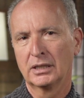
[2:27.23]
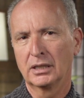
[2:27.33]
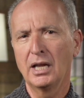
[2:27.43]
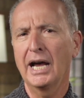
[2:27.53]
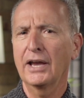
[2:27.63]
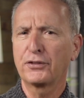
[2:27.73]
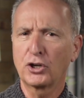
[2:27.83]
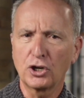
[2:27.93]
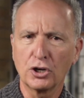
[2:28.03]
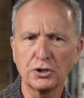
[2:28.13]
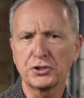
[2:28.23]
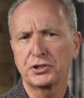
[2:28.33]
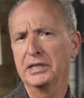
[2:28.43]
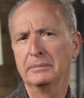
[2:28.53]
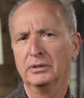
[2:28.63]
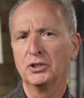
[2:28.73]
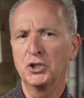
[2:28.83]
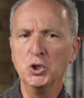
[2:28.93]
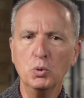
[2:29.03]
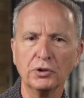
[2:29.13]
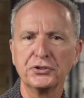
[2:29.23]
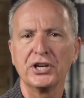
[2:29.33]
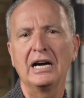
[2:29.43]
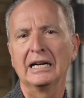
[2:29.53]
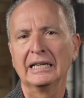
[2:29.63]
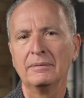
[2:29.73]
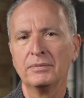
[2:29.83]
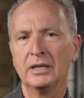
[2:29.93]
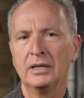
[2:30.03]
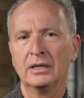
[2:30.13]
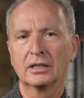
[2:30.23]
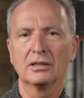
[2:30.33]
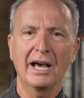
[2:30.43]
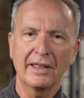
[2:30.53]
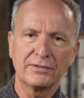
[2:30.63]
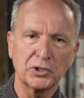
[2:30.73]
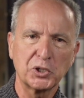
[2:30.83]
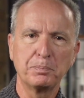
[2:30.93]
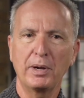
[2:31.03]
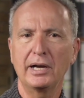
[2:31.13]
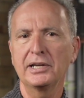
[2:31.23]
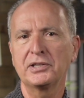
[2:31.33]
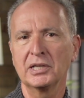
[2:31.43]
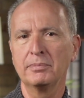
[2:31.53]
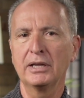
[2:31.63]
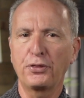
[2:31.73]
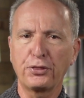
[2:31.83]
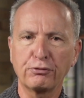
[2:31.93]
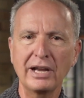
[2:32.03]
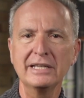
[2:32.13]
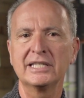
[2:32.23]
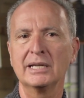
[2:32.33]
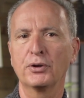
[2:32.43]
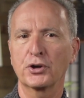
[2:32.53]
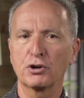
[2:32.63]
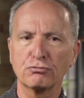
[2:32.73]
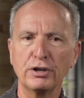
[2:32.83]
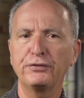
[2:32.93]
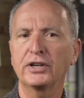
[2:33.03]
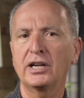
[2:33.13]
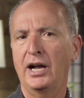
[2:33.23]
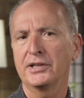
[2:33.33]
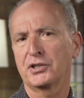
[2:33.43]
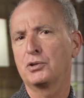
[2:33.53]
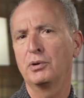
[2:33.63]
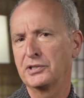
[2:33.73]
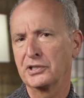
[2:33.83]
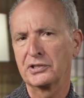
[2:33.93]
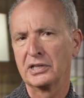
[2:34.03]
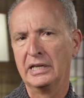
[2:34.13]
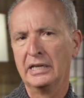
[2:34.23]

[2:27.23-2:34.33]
Goliath cursed him, "You will die." Goliath despised him. He threatened him with horrific consequences,